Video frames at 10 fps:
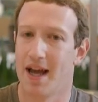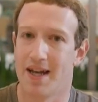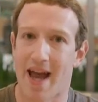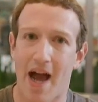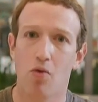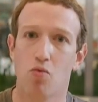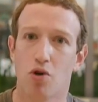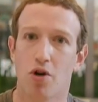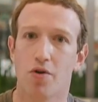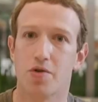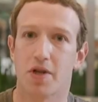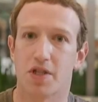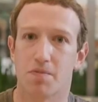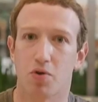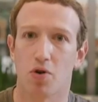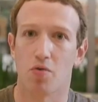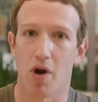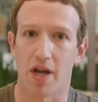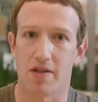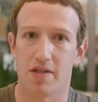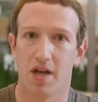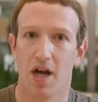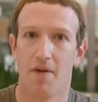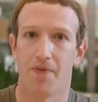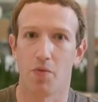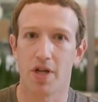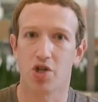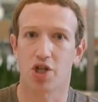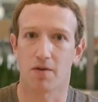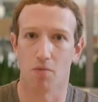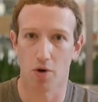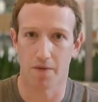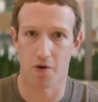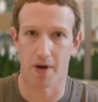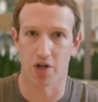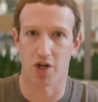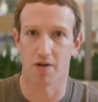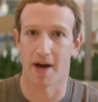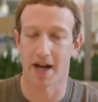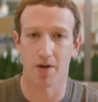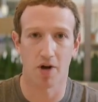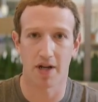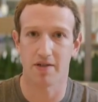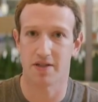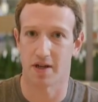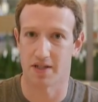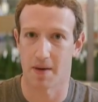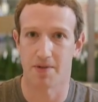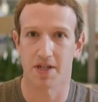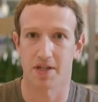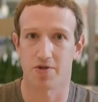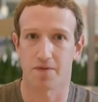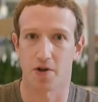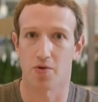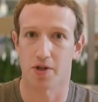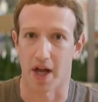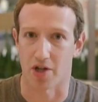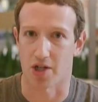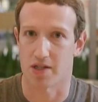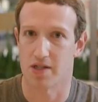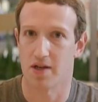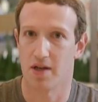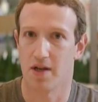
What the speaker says: and now we're going to explore ways that we can share more information about anyone attempting to interfere with elections.